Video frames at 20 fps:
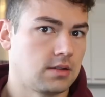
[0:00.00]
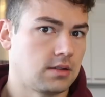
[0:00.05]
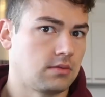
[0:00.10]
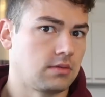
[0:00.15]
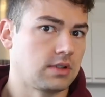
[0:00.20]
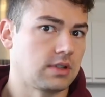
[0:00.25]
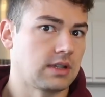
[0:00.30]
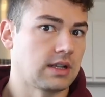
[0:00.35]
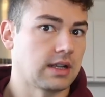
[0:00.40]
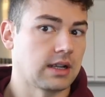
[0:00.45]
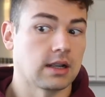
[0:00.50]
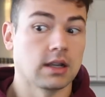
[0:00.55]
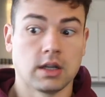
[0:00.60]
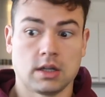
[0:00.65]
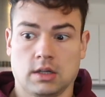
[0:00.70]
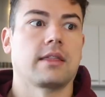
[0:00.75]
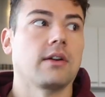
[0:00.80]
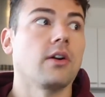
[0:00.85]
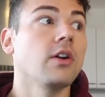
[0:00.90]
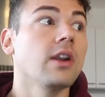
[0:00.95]
I was like,
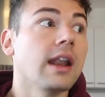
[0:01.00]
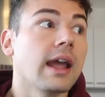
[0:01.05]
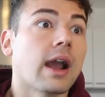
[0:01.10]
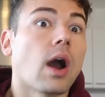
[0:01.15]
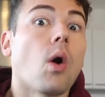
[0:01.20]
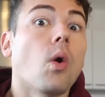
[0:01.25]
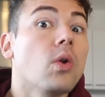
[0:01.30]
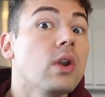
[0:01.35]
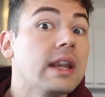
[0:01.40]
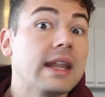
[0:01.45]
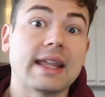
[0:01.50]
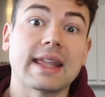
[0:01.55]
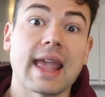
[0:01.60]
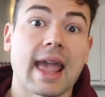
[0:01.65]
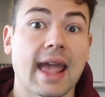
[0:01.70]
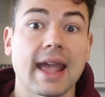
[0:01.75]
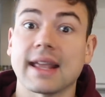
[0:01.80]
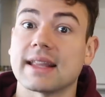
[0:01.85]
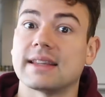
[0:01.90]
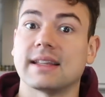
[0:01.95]
I thought like only
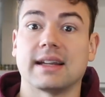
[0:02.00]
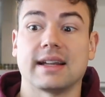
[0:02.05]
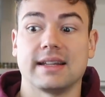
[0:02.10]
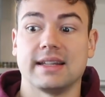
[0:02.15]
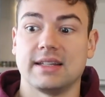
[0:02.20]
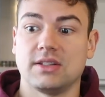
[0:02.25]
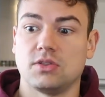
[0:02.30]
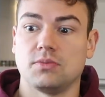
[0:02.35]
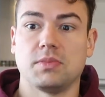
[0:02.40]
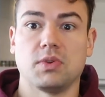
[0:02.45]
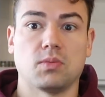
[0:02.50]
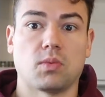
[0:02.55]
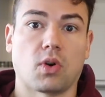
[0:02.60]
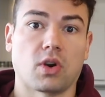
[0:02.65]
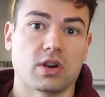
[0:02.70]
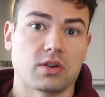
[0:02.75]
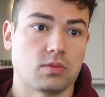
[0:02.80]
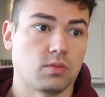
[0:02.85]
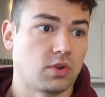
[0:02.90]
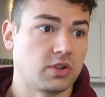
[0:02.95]
cacti need to be
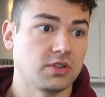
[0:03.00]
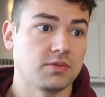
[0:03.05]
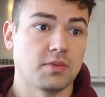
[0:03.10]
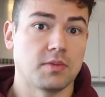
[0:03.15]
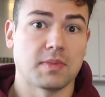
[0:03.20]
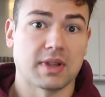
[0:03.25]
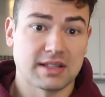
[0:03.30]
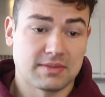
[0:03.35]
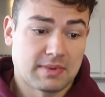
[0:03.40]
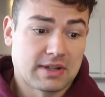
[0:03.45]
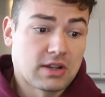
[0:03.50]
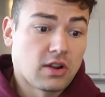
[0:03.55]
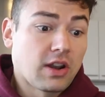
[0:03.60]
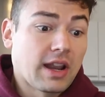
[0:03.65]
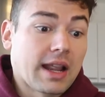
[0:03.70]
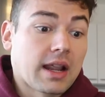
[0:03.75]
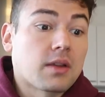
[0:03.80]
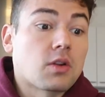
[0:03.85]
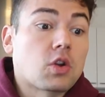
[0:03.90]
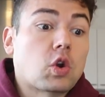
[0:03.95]
watered once per month, but not
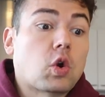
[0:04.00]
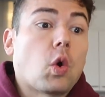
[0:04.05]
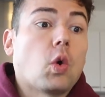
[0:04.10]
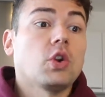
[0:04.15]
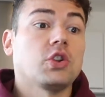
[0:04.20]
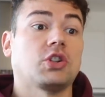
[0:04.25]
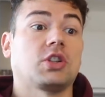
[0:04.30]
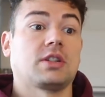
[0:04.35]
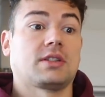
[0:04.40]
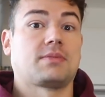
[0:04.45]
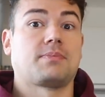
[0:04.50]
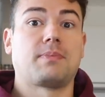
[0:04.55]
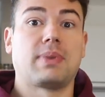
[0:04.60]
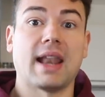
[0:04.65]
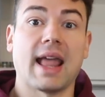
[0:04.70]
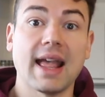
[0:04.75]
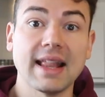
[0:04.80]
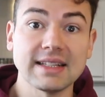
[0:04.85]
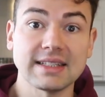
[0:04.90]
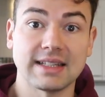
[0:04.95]
like gorgeous
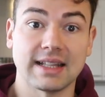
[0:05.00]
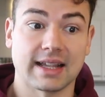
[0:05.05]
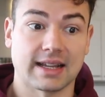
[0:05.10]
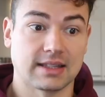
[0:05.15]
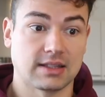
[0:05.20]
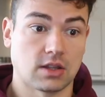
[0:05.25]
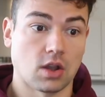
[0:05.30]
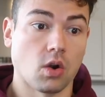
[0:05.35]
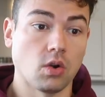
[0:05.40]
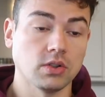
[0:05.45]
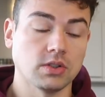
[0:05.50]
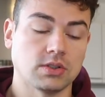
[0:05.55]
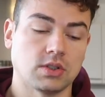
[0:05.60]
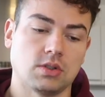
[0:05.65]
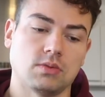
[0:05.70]
plants like those.